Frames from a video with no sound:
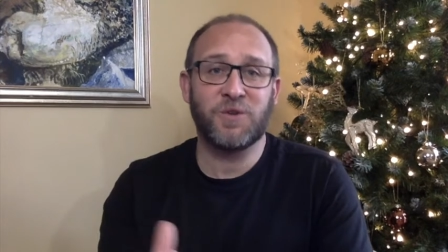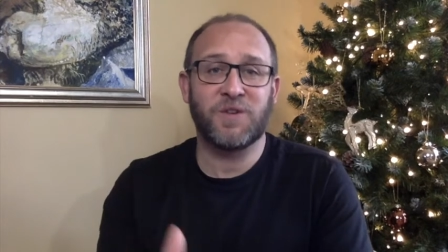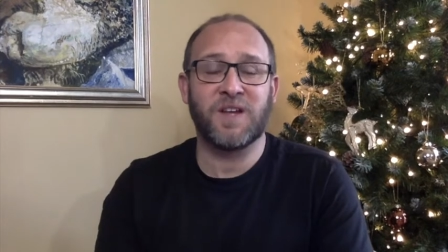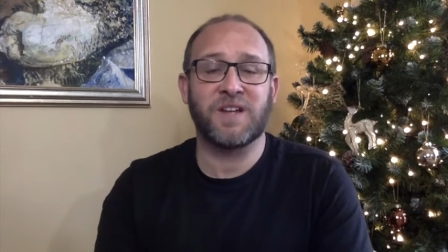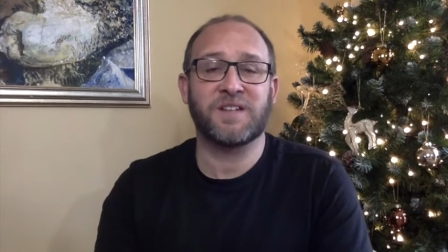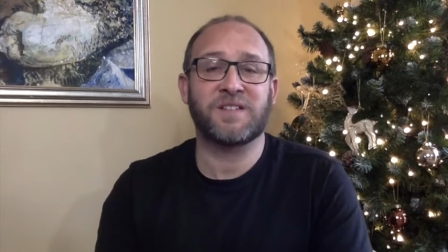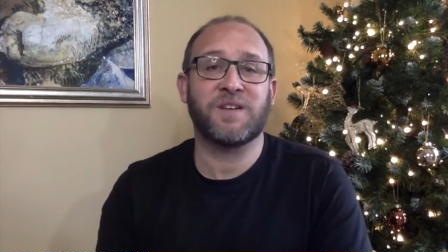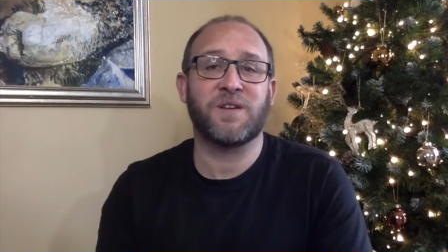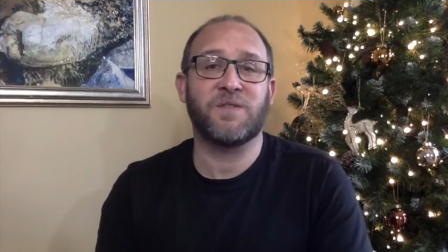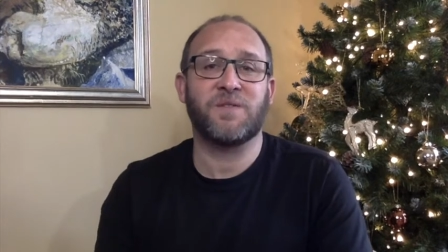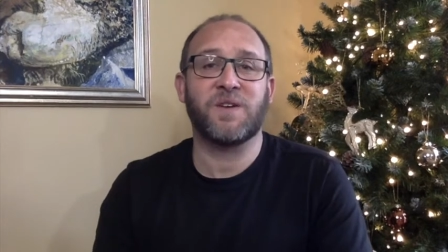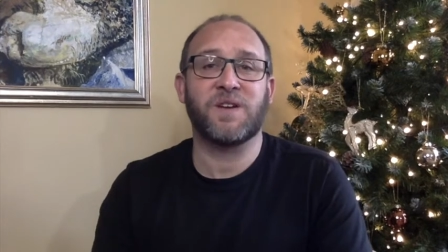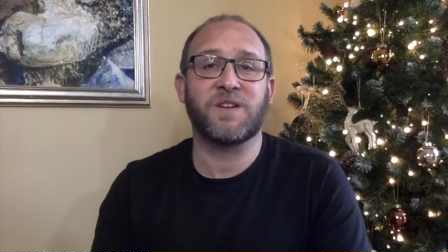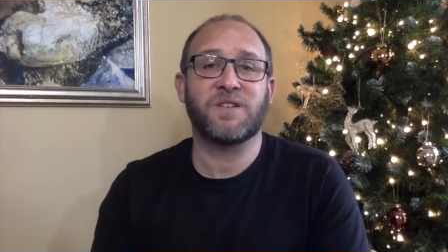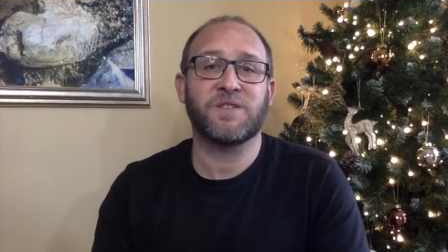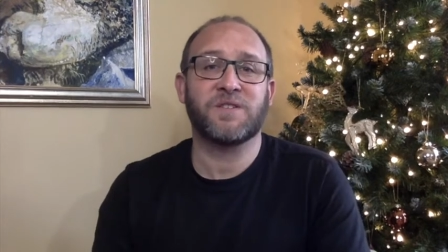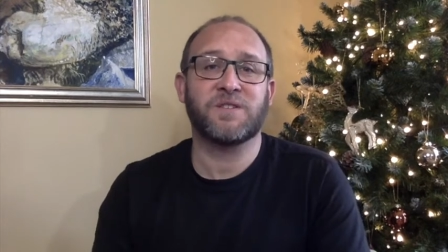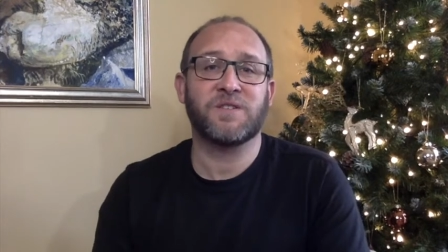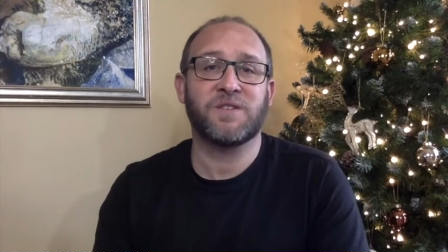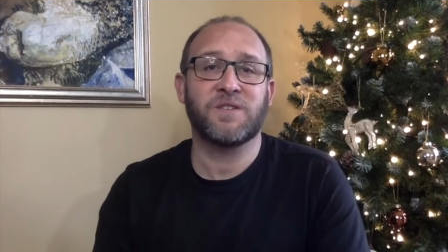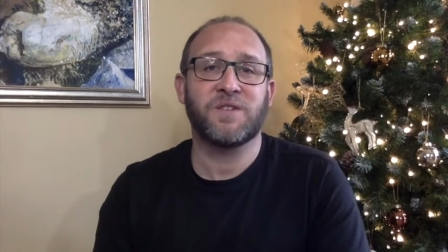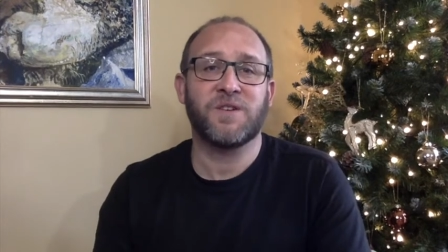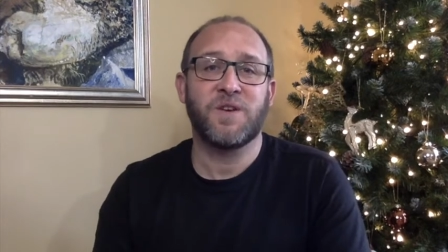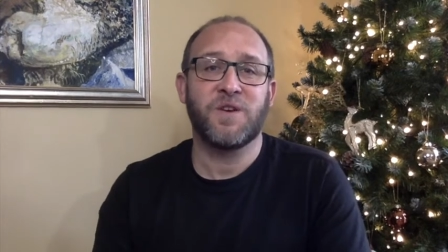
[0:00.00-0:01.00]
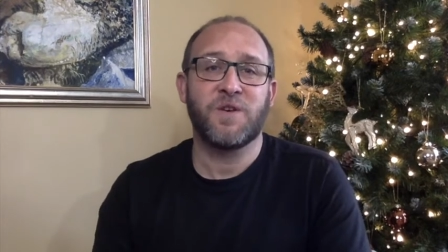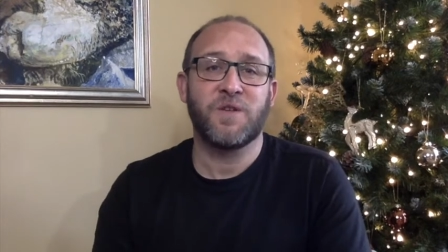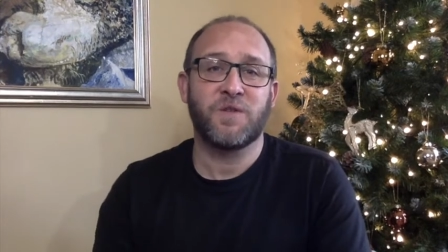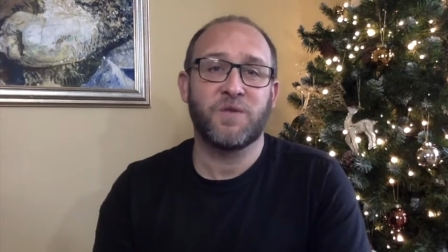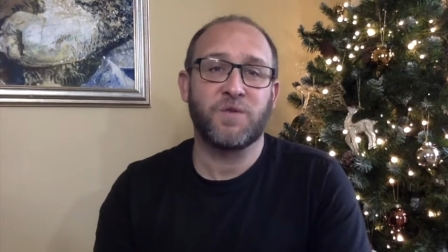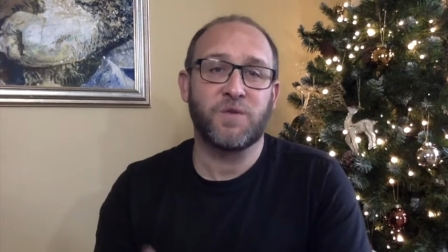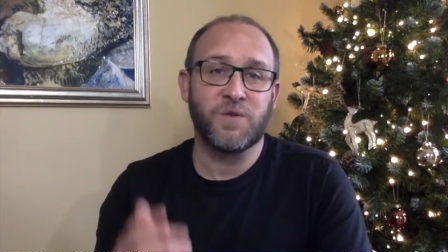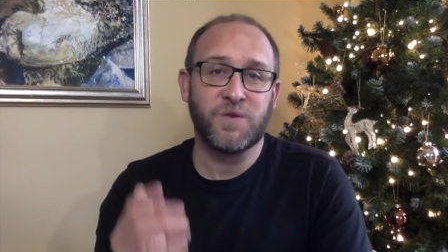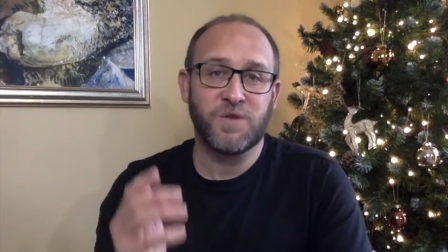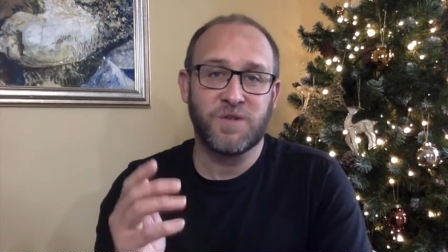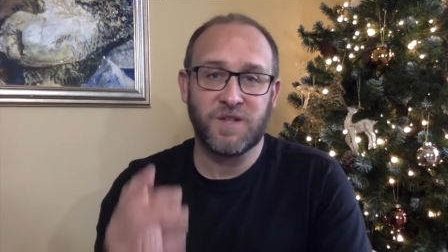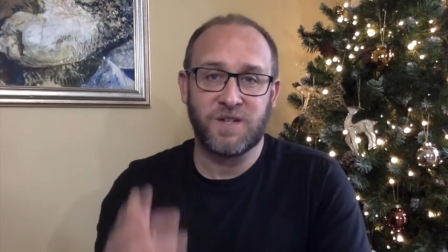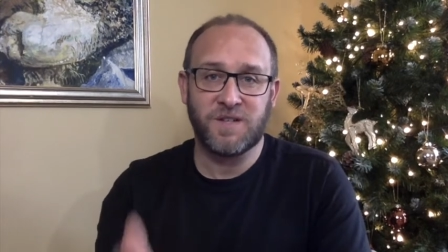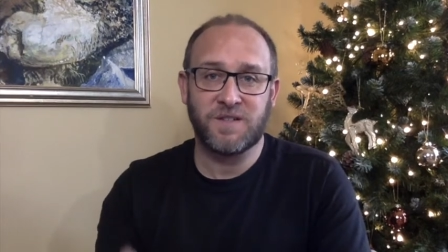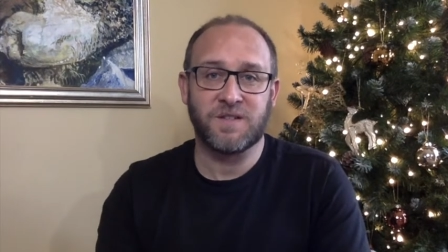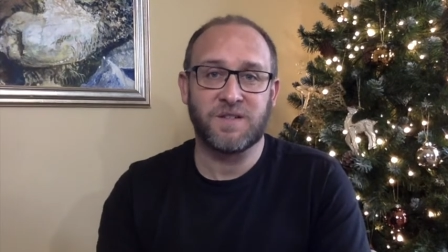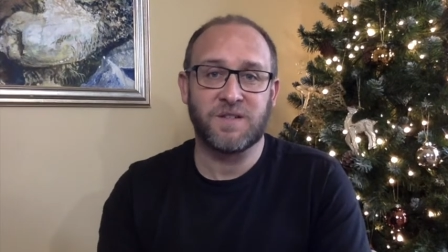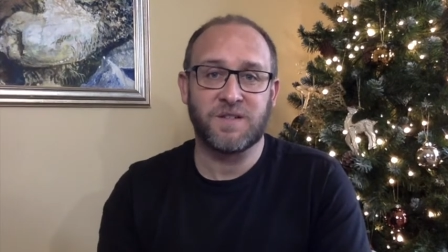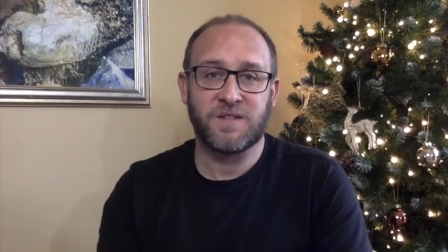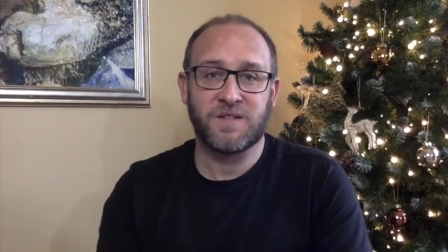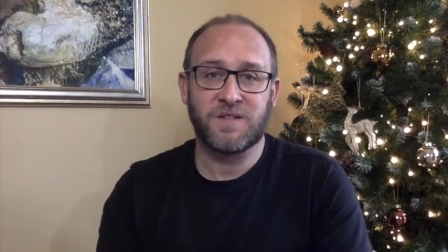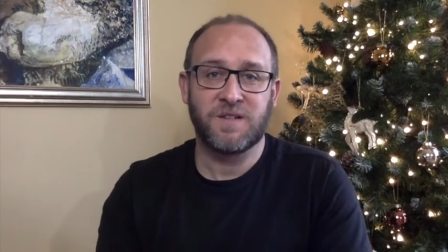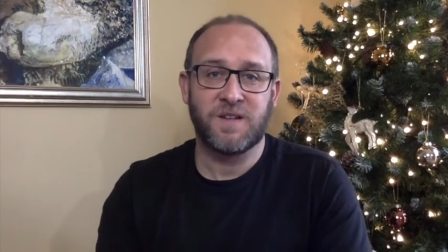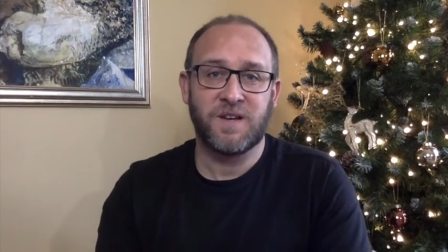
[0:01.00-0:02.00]
that salvation through
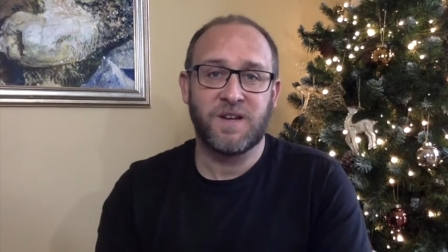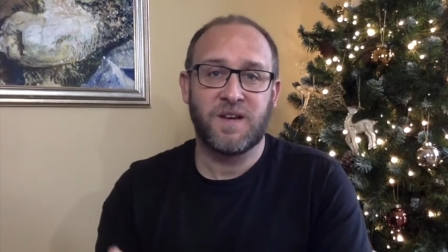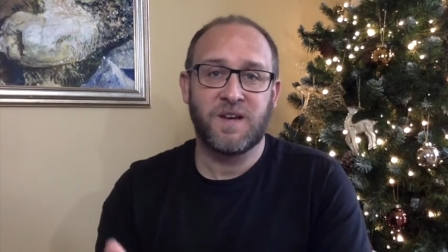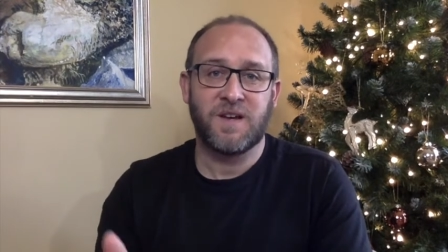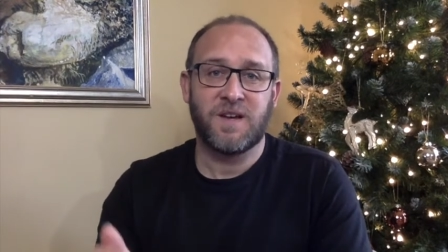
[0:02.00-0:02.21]
Jesus,